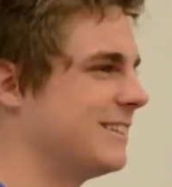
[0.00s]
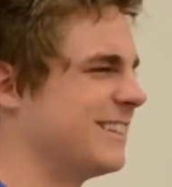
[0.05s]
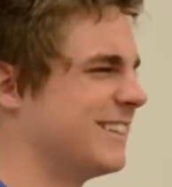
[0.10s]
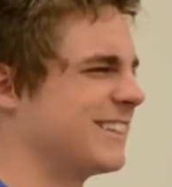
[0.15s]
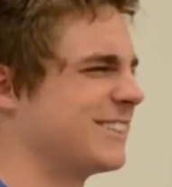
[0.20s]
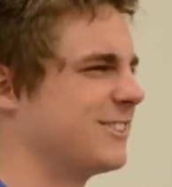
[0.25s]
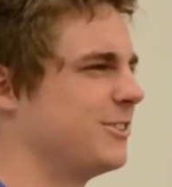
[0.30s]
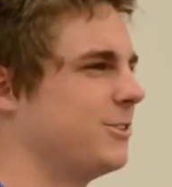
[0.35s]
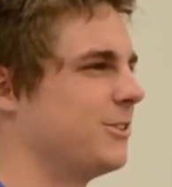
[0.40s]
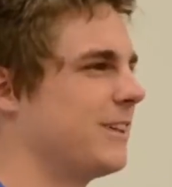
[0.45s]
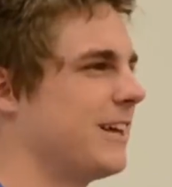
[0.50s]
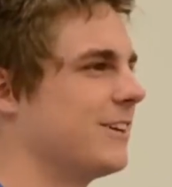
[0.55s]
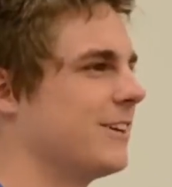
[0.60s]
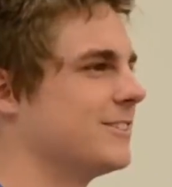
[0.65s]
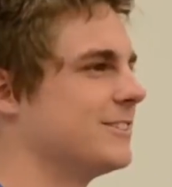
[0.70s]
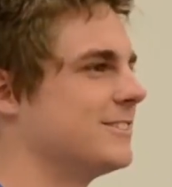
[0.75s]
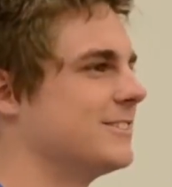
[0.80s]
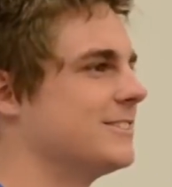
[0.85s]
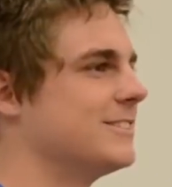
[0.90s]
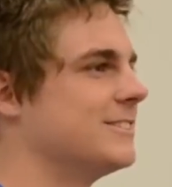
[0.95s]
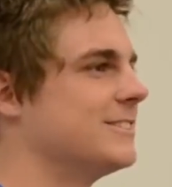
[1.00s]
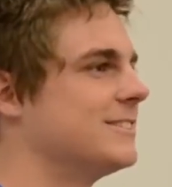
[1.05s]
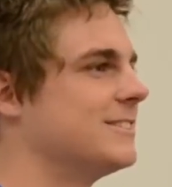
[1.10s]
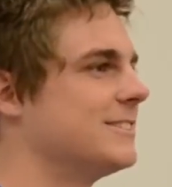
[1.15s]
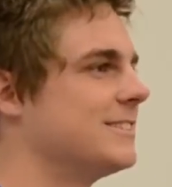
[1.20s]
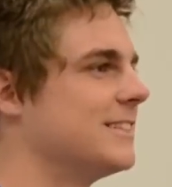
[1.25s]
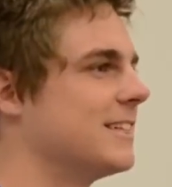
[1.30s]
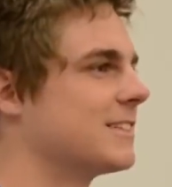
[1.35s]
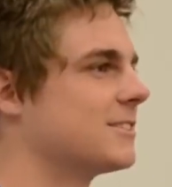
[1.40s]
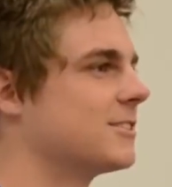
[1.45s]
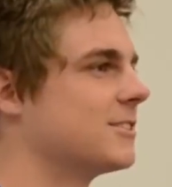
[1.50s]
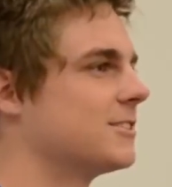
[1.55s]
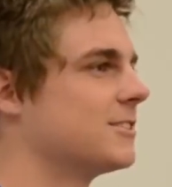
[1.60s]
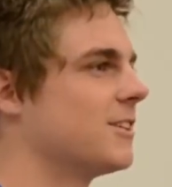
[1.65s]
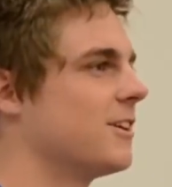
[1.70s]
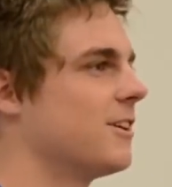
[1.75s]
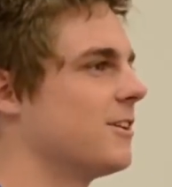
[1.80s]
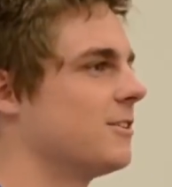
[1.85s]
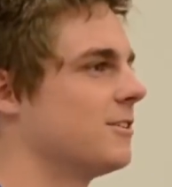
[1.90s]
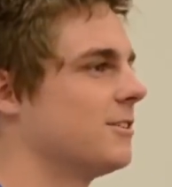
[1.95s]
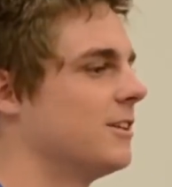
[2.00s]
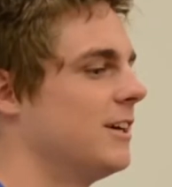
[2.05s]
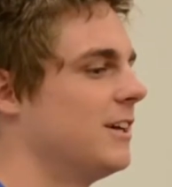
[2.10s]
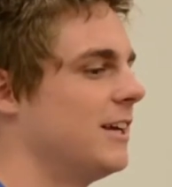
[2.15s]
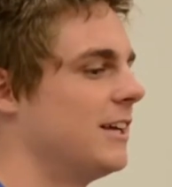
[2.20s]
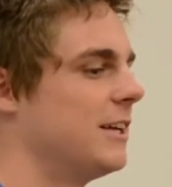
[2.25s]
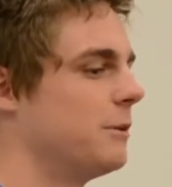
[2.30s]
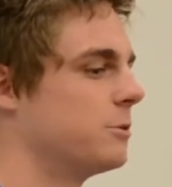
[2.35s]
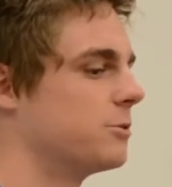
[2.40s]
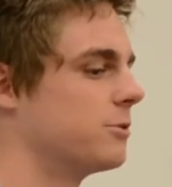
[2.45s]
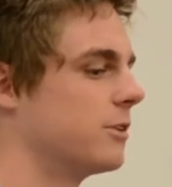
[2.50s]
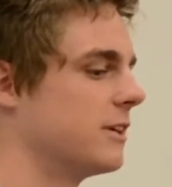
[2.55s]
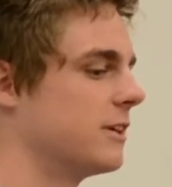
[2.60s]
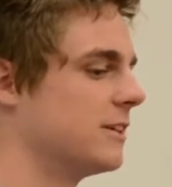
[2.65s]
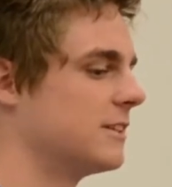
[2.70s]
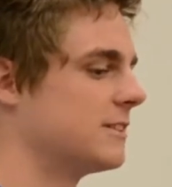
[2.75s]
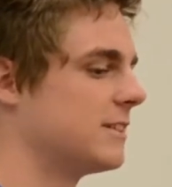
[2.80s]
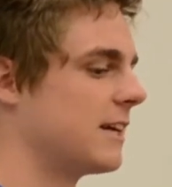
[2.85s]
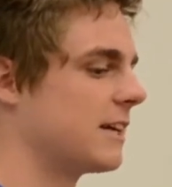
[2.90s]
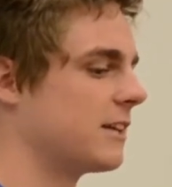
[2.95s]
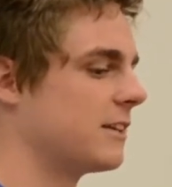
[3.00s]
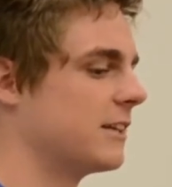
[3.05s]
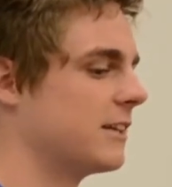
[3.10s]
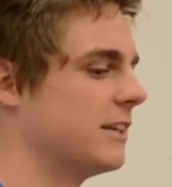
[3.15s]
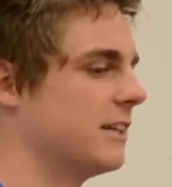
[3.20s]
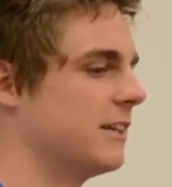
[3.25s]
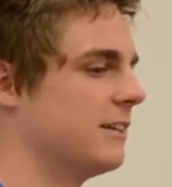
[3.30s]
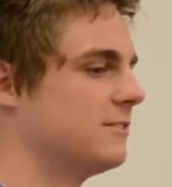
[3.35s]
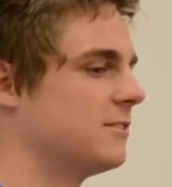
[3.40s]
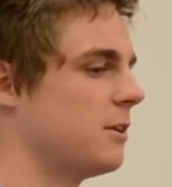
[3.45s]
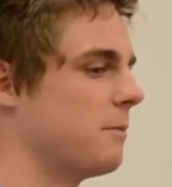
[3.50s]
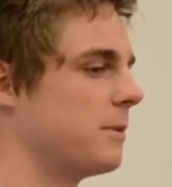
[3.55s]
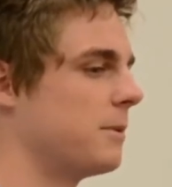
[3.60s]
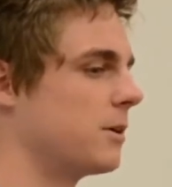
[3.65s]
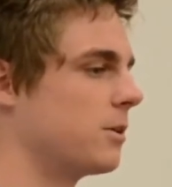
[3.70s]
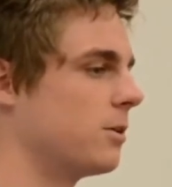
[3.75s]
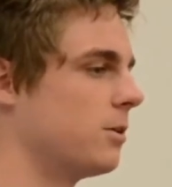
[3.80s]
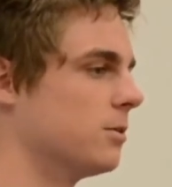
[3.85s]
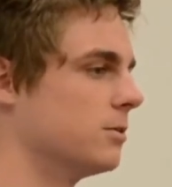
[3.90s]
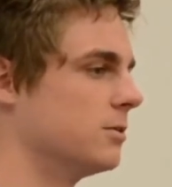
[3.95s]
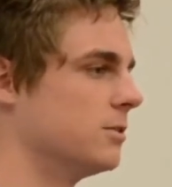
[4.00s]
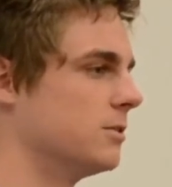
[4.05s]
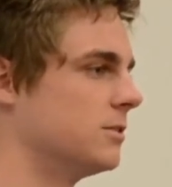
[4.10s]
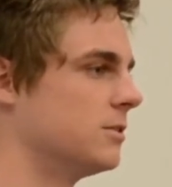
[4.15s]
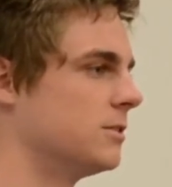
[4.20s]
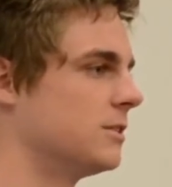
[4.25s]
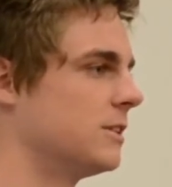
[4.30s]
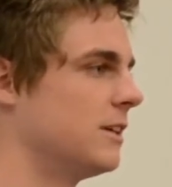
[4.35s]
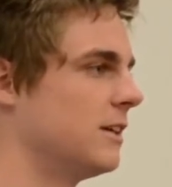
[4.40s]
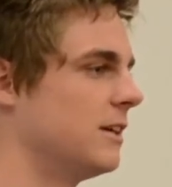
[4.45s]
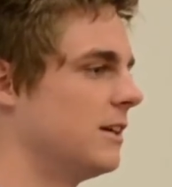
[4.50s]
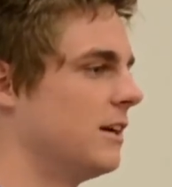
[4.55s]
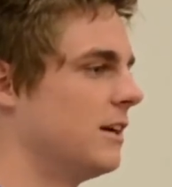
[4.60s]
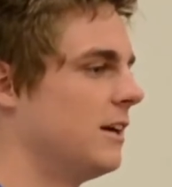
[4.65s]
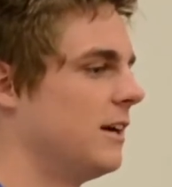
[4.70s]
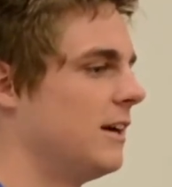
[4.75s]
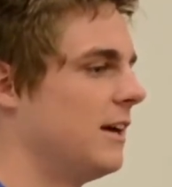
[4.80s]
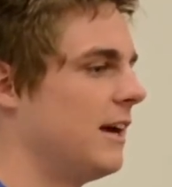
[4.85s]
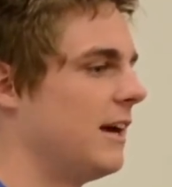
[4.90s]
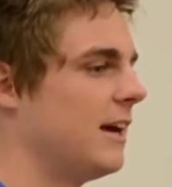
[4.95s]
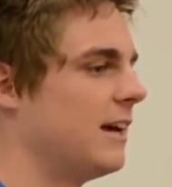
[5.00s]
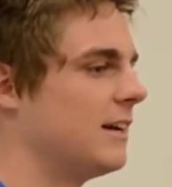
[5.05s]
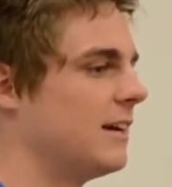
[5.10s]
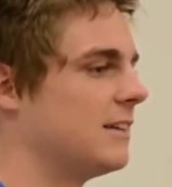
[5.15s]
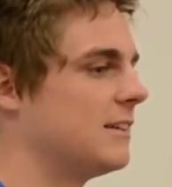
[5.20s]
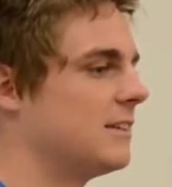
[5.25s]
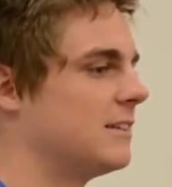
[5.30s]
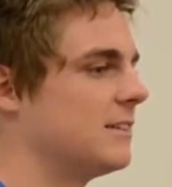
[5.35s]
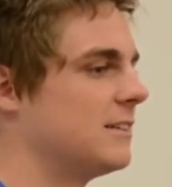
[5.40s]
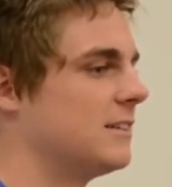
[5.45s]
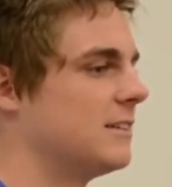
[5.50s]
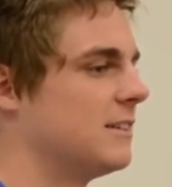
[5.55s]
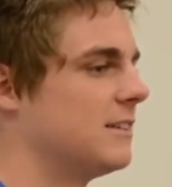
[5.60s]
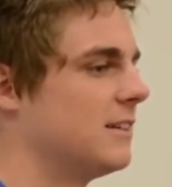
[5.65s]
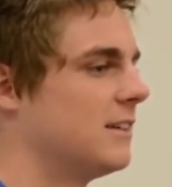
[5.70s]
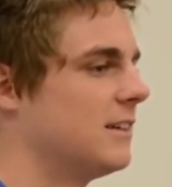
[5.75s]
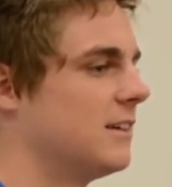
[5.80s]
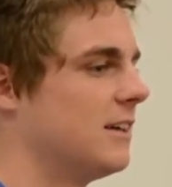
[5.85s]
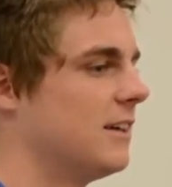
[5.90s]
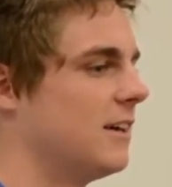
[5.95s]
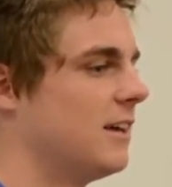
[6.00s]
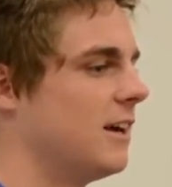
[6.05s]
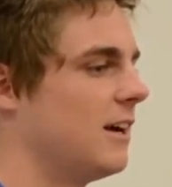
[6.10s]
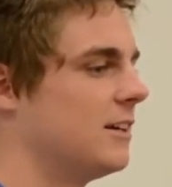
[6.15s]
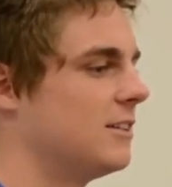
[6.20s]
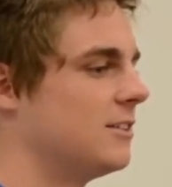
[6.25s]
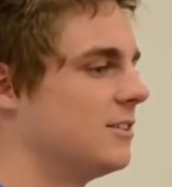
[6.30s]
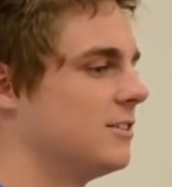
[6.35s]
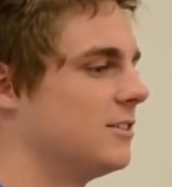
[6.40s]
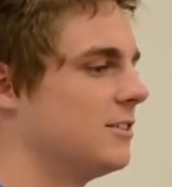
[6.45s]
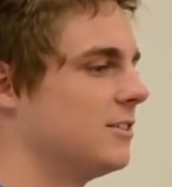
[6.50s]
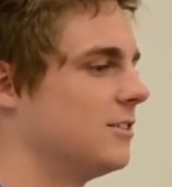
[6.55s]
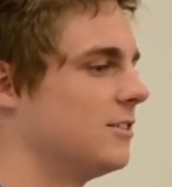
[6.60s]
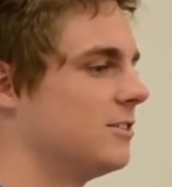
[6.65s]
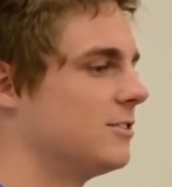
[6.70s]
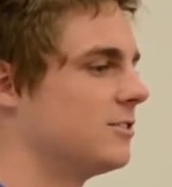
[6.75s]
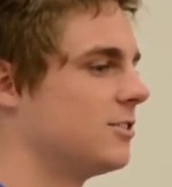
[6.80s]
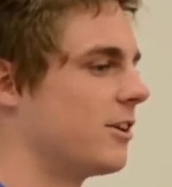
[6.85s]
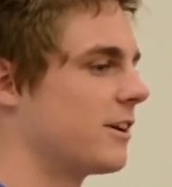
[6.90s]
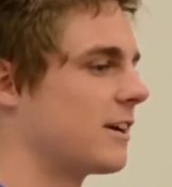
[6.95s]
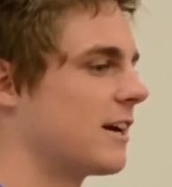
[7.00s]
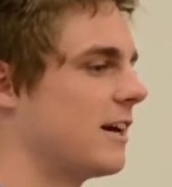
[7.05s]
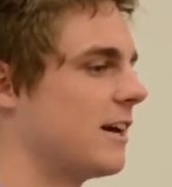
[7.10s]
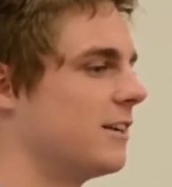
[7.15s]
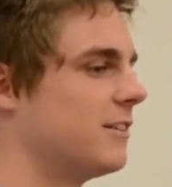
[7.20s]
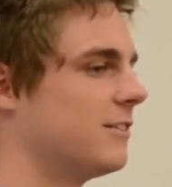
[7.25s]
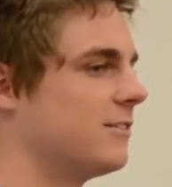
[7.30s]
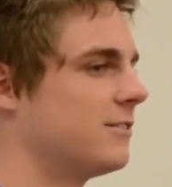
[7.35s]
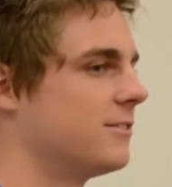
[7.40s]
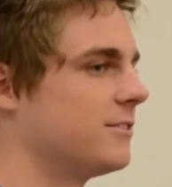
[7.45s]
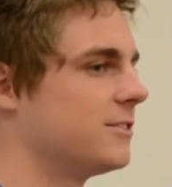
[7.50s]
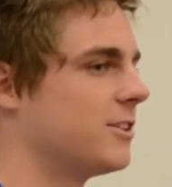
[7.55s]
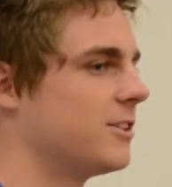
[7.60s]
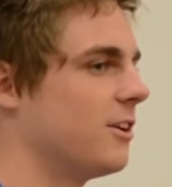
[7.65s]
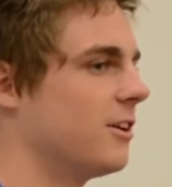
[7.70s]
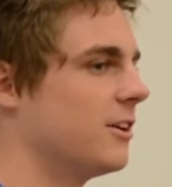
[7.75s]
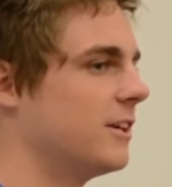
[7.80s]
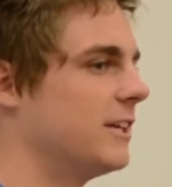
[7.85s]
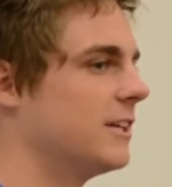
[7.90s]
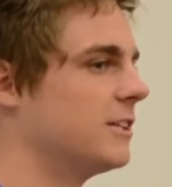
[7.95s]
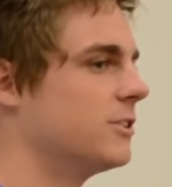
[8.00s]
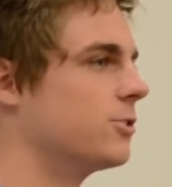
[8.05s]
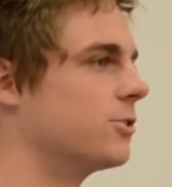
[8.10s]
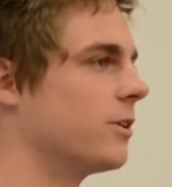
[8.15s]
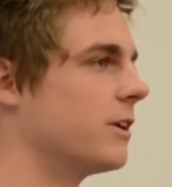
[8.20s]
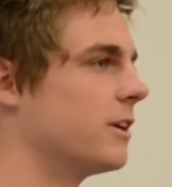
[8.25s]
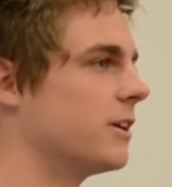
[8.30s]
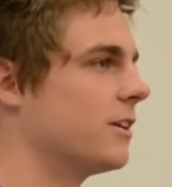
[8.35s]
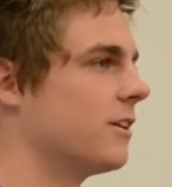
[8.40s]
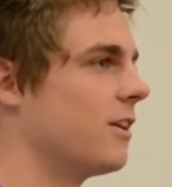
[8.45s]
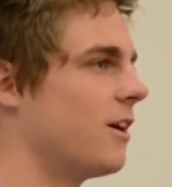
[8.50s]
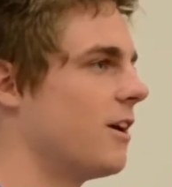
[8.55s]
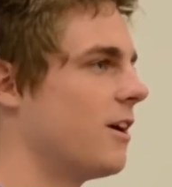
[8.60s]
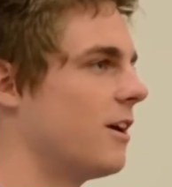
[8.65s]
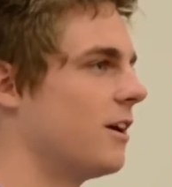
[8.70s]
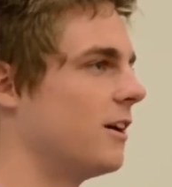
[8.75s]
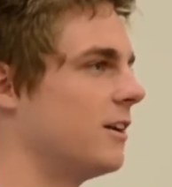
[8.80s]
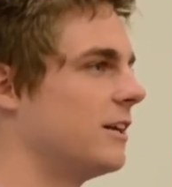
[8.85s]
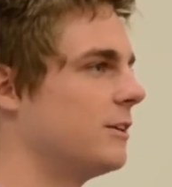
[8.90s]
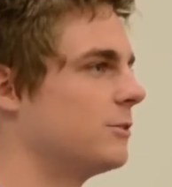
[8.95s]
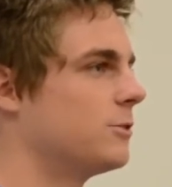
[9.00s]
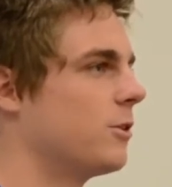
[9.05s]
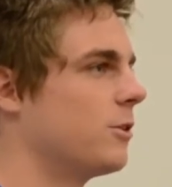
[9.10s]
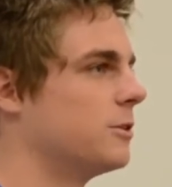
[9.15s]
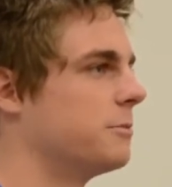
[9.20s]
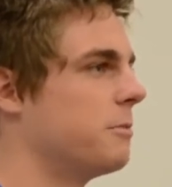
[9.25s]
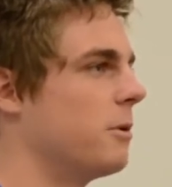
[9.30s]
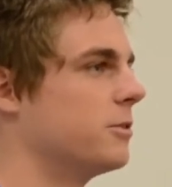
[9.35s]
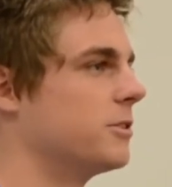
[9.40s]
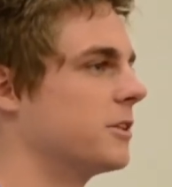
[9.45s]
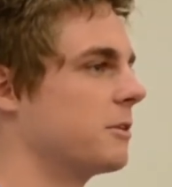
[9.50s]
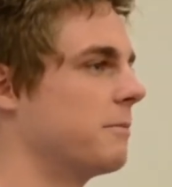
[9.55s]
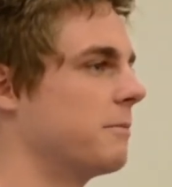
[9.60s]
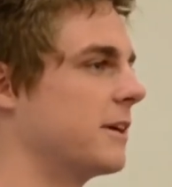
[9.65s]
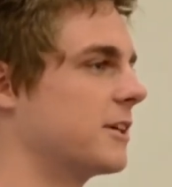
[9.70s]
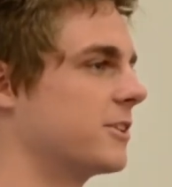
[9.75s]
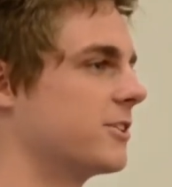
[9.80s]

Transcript: in like 2006 or so, and he was really into cycling, who lives up in Golden. And so I kind of saw he enjoyed it a lot. He was always posting